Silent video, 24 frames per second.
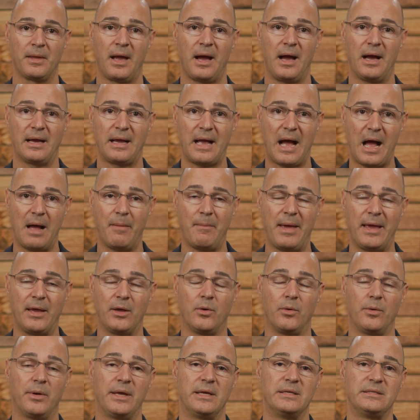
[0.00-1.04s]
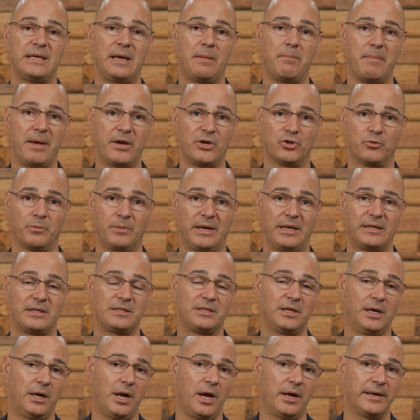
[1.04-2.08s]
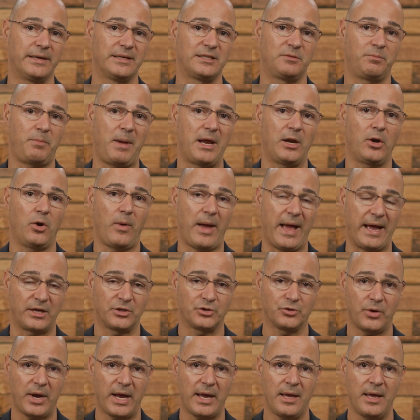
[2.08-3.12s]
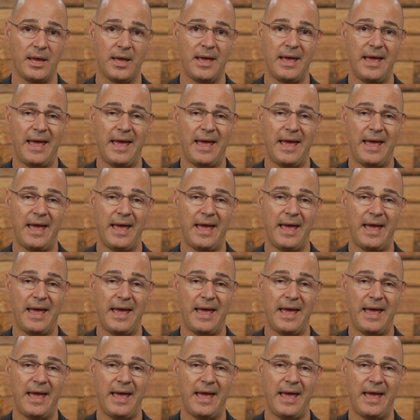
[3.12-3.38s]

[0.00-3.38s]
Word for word: A Cobb angle is a measurement that's done on a spinal x-ray,